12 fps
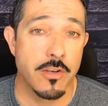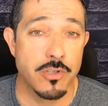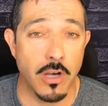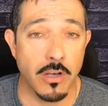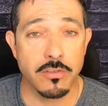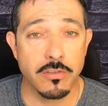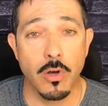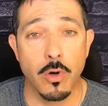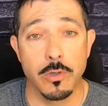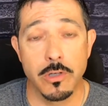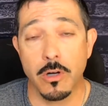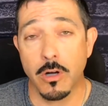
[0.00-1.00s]
Just
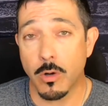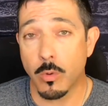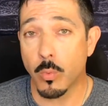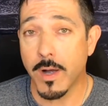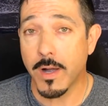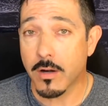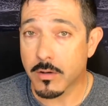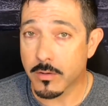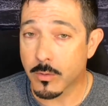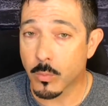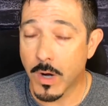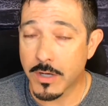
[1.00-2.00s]
so you're aware,
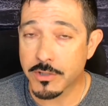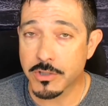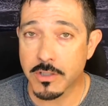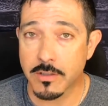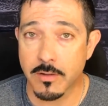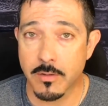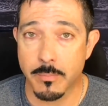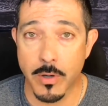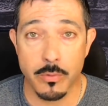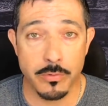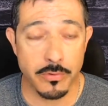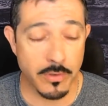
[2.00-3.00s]
the Washington
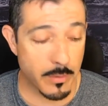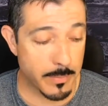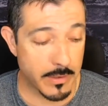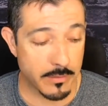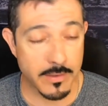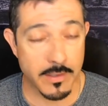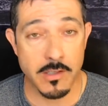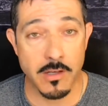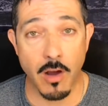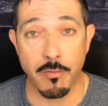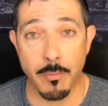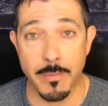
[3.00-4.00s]
Post, it appears the
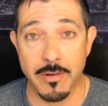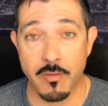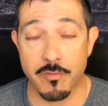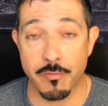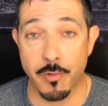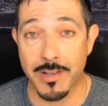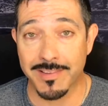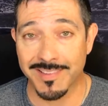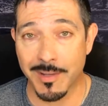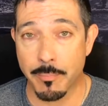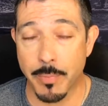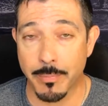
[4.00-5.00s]
government front
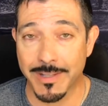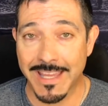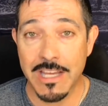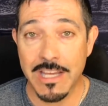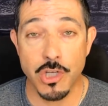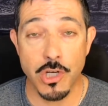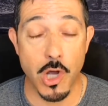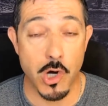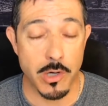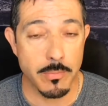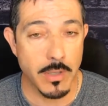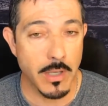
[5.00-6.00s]
publication
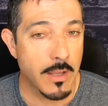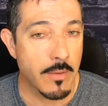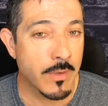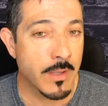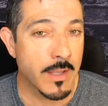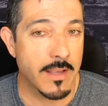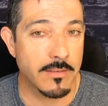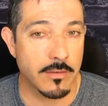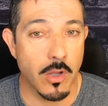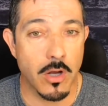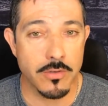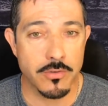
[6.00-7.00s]
arm, has
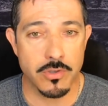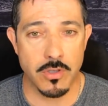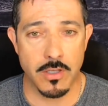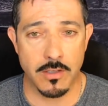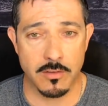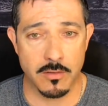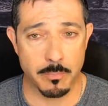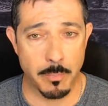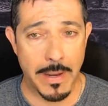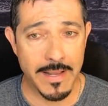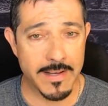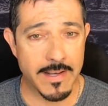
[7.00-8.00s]
launched
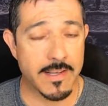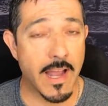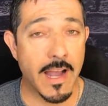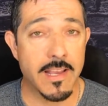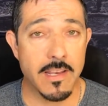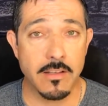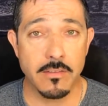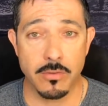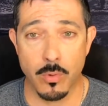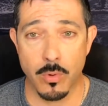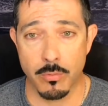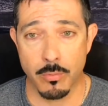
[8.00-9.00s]
expanded guidance
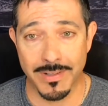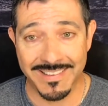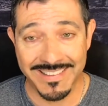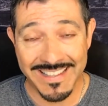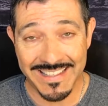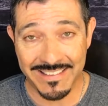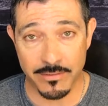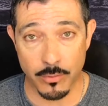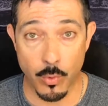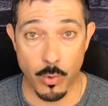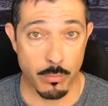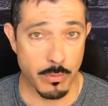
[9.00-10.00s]
or released
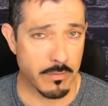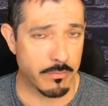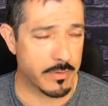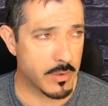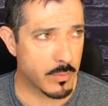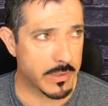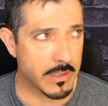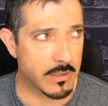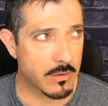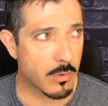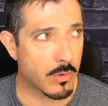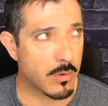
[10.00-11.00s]
or
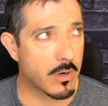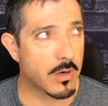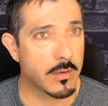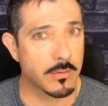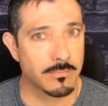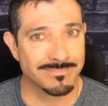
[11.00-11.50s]
reviewing or